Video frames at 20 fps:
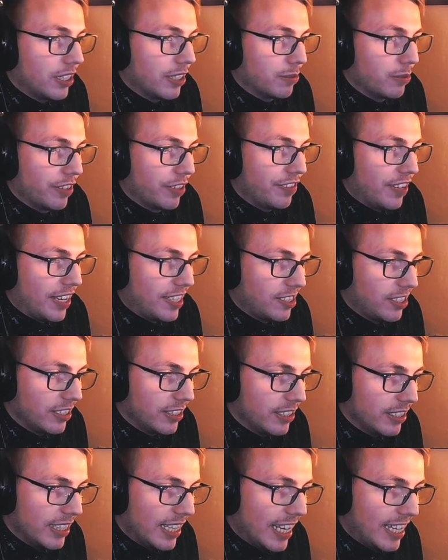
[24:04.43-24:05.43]
and we've
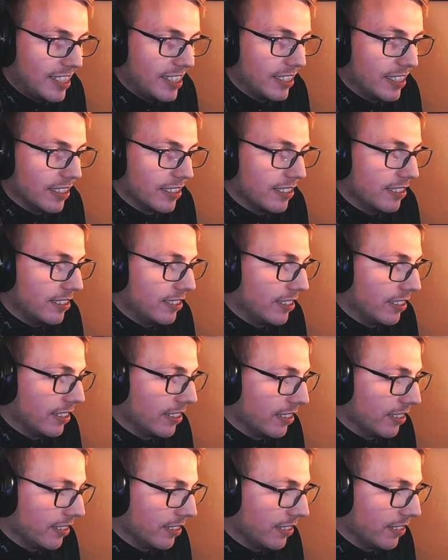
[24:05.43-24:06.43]
actually exited
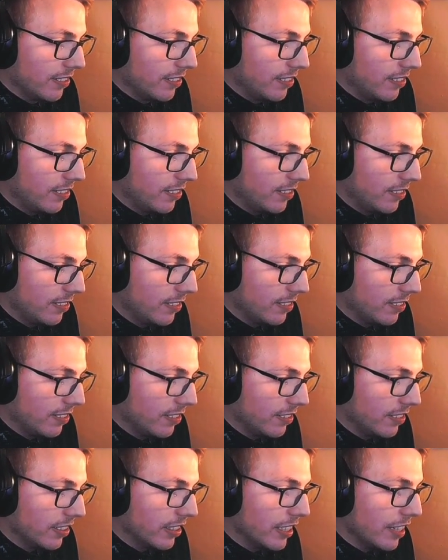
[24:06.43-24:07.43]
the
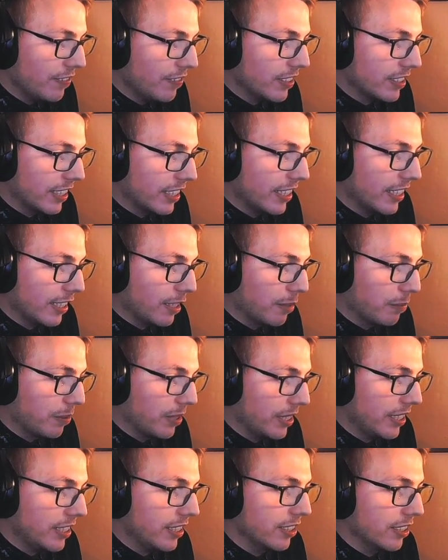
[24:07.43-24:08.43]
level data
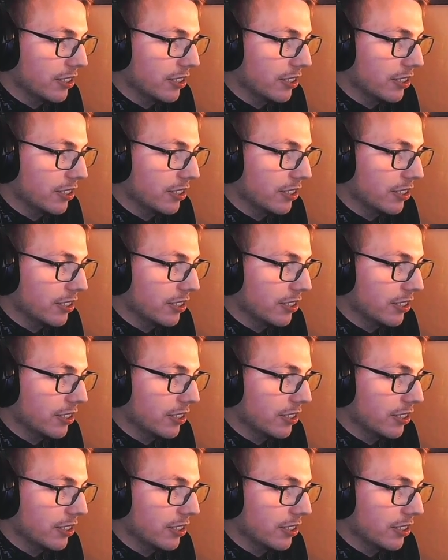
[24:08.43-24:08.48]
completely.